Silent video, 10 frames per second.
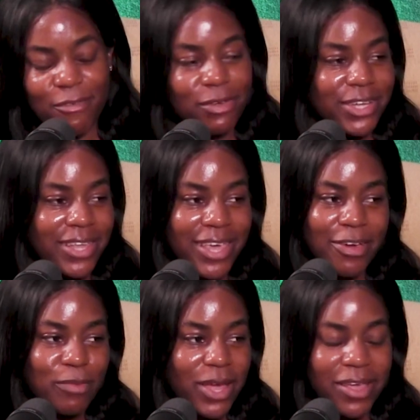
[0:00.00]

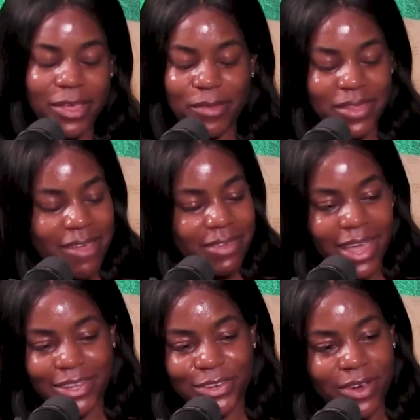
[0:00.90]
Unfortunately, here in Waco, you'll
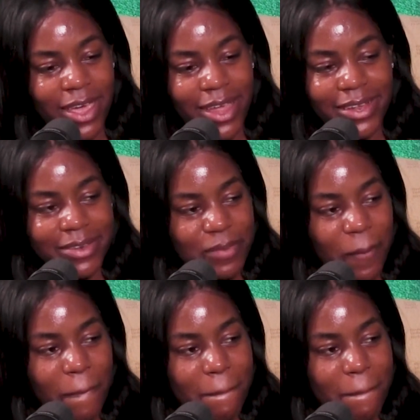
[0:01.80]
never get to try it.